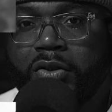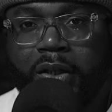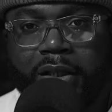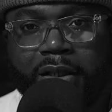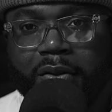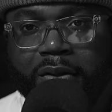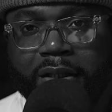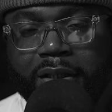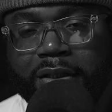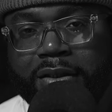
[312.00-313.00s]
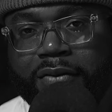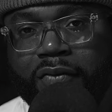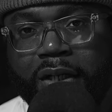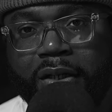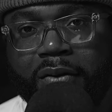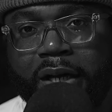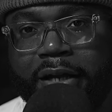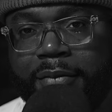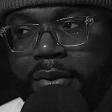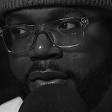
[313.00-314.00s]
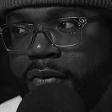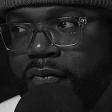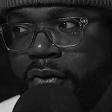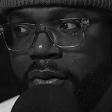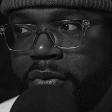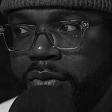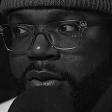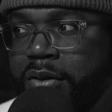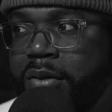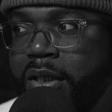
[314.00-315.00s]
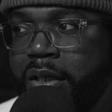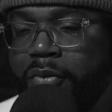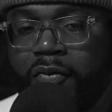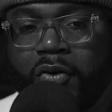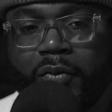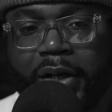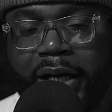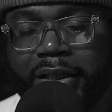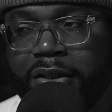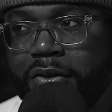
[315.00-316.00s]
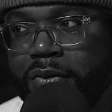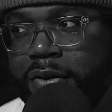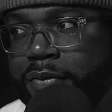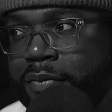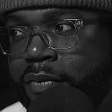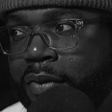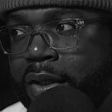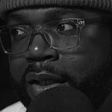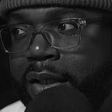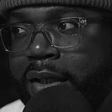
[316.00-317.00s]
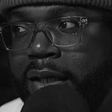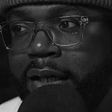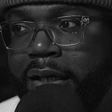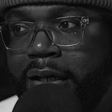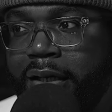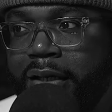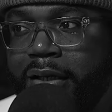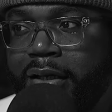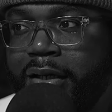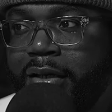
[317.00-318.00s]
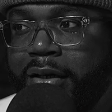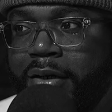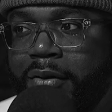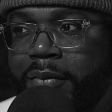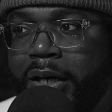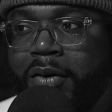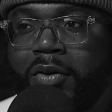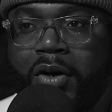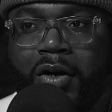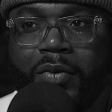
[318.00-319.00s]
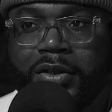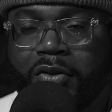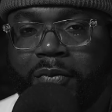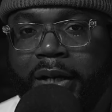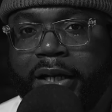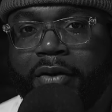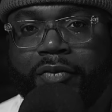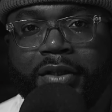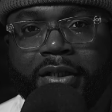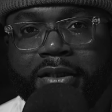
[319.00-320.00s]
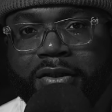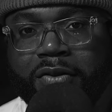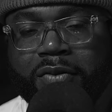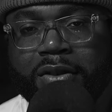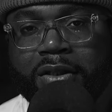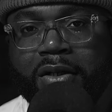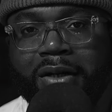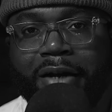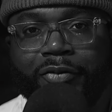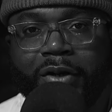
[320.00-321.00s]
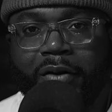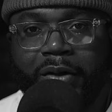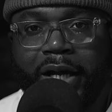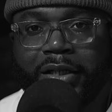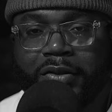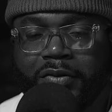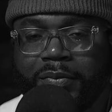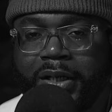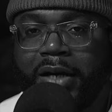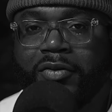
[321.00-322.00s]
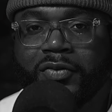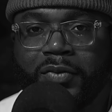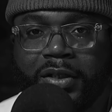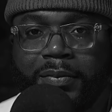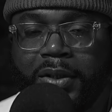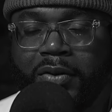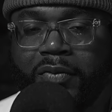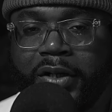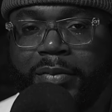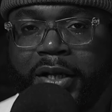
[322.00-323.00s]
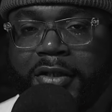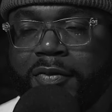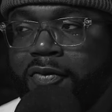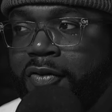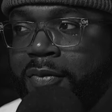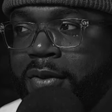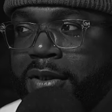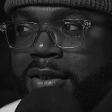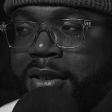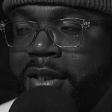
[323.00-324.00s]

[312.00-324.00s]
so I didn't know that this video had a billion views uh, before reacting to it. And um, I don't always go back and re-listen to a song after I react to it, but I was really blown away by this performance.